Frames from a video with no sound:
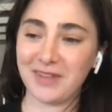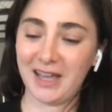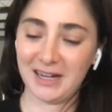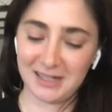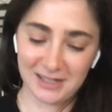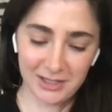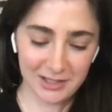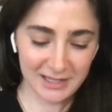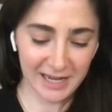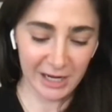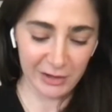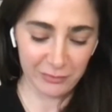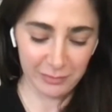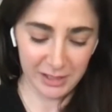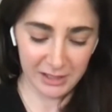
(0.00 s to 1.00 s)
and it just
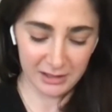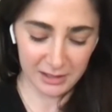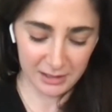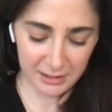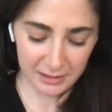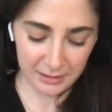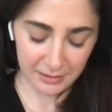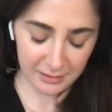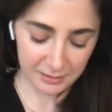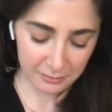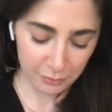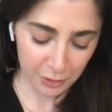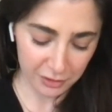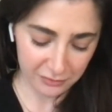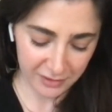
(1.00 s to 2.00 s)
gave me the the
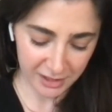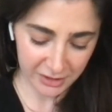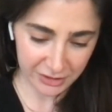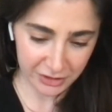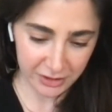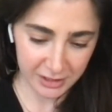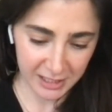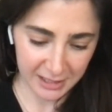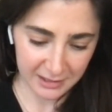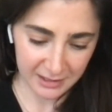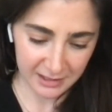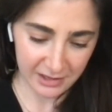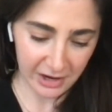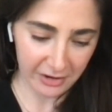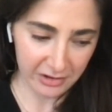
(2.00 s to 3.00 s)
motivation and the
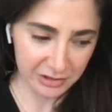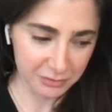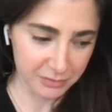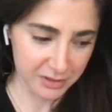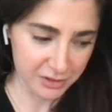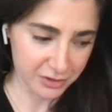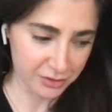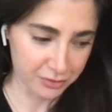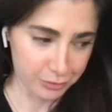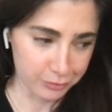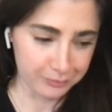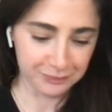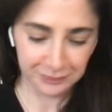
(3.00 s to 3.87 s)
encouragement to